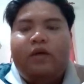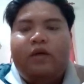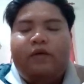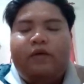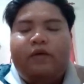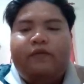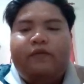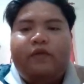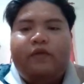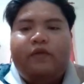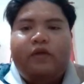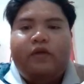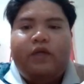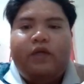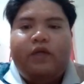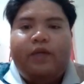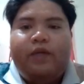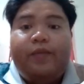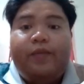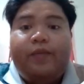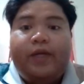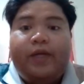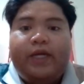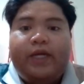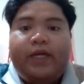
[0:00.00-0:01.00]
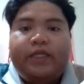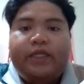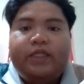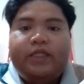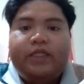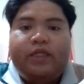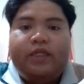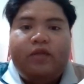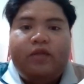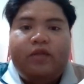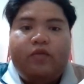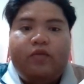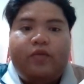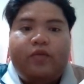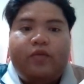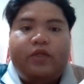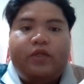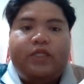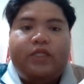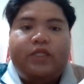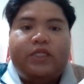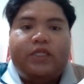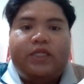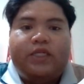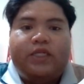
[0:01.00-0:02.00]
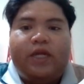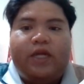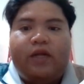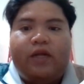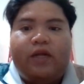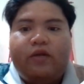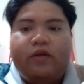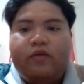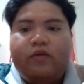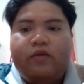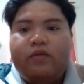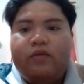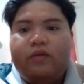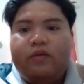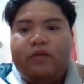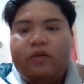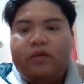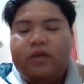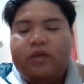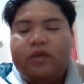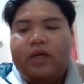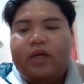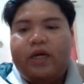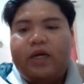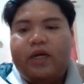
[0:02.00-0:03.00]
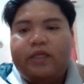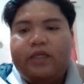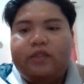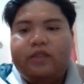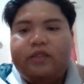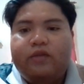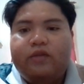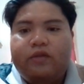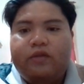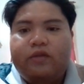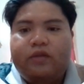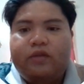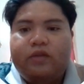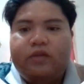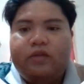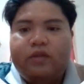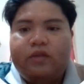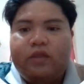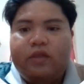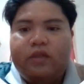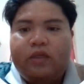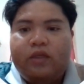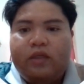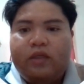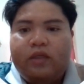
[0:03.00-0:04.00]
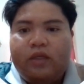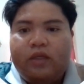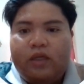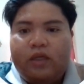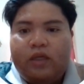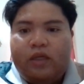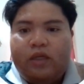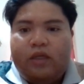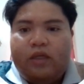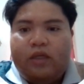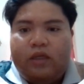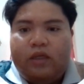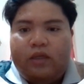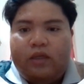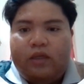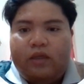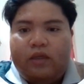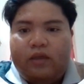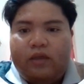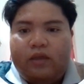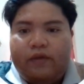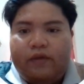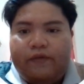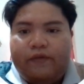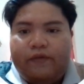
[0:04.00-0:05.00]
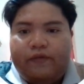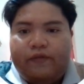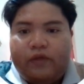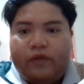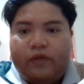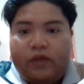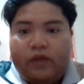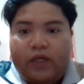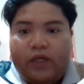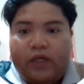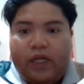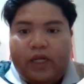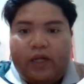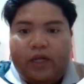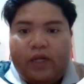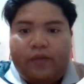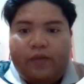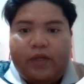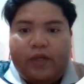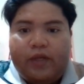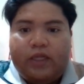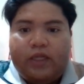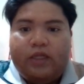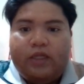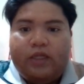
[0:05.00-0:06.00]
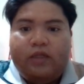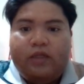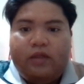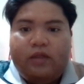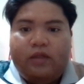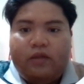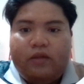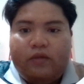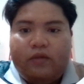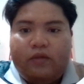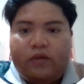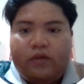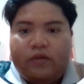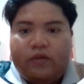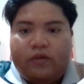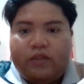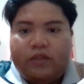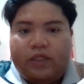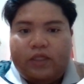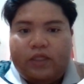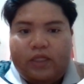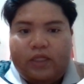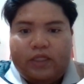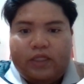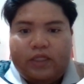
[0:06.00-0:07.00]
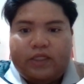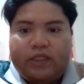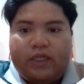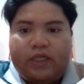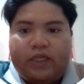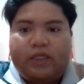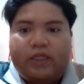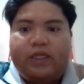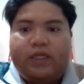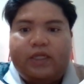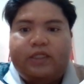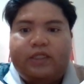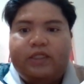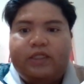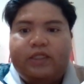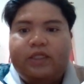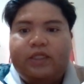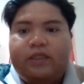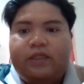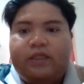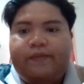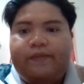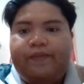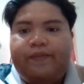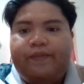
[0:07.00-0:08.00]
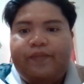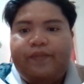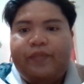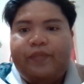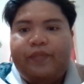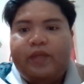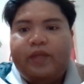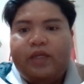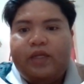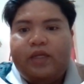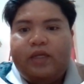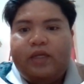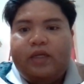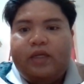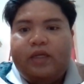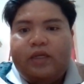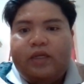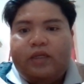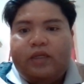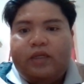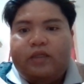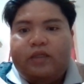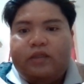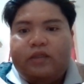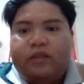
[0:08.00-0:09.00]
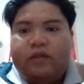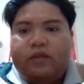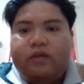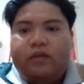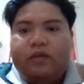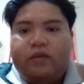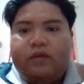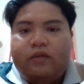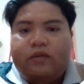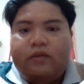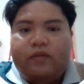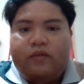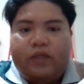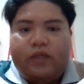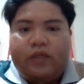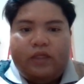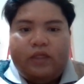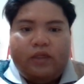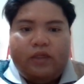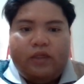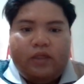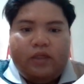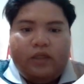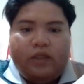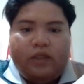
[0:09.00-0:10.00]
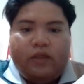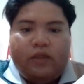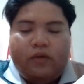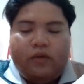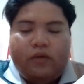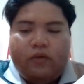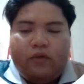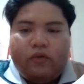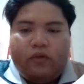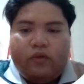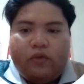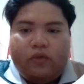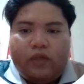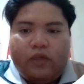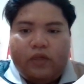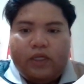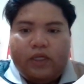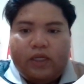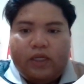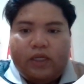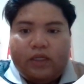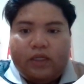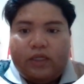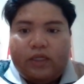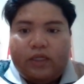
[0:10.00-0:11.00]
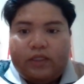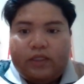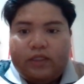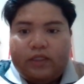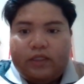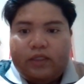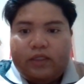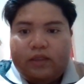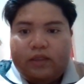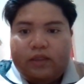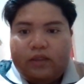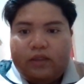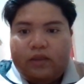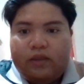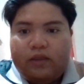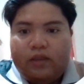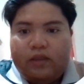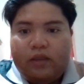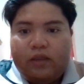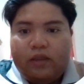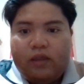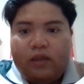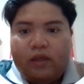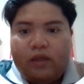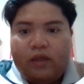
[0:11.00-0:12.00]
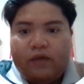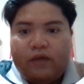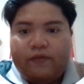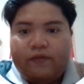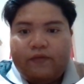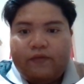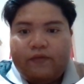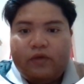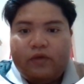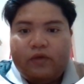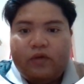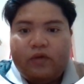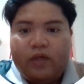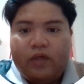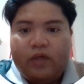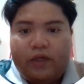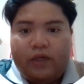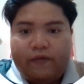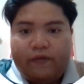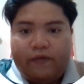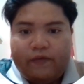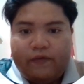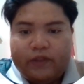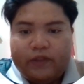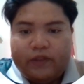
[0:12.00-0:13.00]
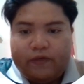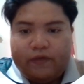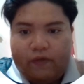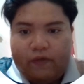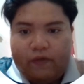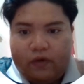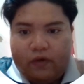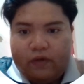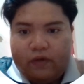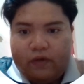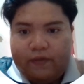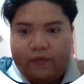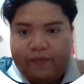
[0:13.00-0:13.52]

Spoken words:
For application to project scenario, I choose a floor area method to use in this calculation. So we go to the calculation, ground floor and first floor.